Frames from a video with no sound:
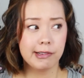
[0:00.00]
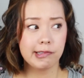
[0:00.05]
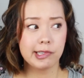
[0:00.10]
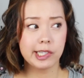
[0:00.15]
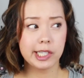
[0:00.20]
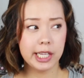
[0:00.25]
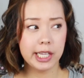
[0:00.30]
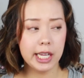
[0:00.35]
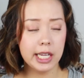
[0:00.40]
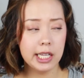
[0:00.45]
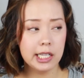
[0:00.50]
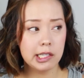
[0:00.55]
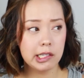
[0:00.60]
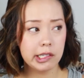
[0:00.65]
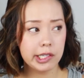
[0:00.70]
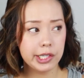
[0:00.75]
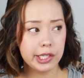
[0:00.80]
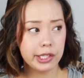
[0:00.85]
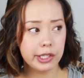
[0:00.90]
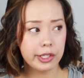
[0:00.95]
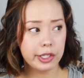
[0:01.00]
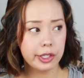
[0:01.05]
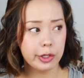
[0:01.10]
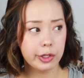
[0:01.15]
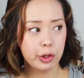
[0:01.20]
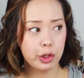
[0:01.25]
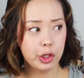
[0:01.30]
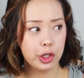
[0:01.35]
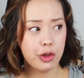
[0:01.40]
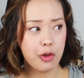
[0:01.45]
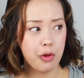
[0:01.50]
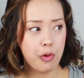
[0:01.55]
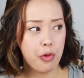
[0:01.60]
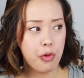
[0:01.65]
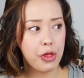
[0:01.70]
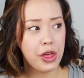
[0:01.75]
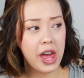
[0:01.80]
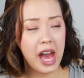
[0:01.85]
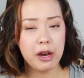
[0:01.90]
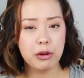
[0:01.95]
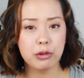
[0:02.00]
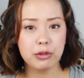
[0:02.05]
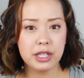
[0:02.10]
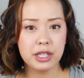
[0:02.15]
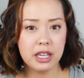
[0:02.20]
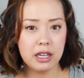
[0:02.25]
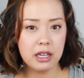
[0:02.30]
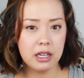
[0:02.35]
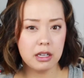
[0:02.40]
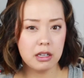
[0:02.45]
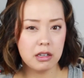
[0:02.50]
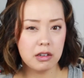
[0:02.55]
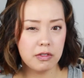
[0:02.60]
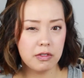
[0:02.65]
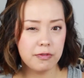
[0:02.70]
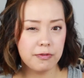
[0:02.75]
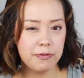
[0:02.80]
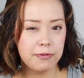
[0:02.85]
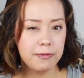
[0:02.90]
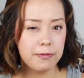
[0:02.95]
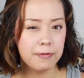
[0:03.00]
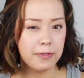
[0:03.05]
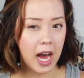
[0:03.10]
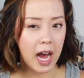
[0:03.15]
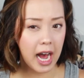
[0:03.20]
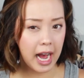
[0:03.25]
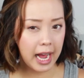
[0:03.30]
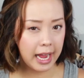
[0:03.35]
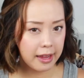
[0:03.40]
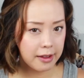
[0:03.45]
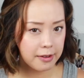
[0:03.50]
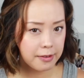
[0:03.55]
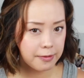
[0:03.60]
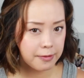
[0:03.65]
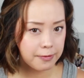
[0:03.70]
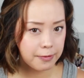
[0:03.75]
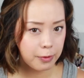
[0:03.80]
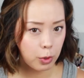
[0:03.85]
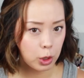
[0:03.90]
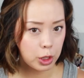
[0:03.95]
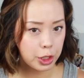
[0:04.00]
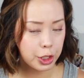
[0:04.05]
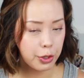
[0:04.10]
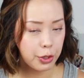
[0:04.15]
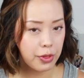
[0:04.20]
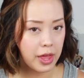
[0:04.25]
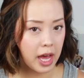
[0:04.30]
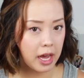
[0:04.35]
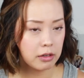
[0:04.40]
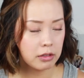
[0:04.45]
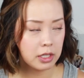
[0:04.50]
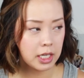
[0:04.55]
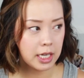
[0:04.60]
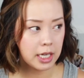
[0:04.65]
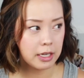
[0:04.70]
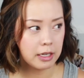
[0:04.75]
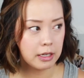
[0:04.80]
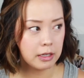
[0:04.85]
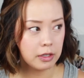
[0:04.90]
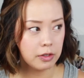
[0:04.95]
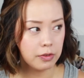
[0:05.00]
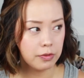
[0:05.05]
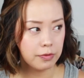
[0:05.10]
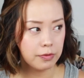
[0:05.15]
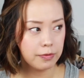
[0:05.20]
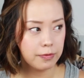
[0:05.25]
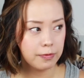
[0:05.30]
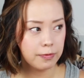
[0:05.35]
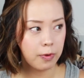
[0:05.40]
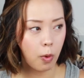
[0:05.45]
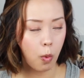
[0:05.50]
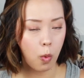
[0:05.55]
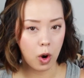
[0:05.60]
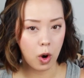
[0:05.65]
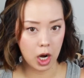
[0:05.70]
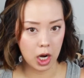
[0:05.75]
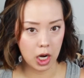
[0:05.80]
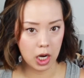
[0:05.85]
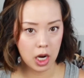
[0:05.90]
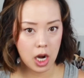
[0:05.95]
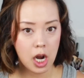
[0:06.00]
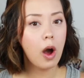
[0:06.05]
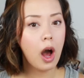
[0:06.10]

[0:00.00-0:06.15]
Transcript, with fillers: since 2005 or 2004.